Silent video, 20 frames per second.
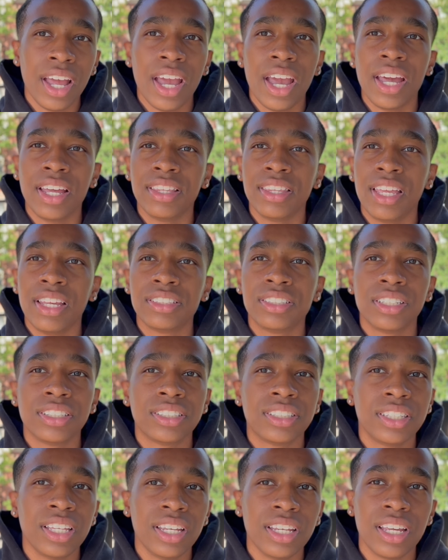And they
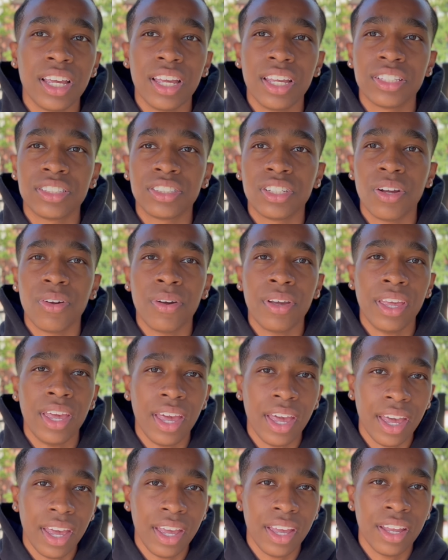just think it's
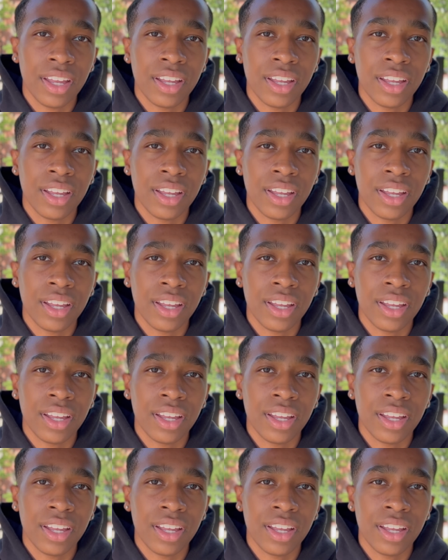okay.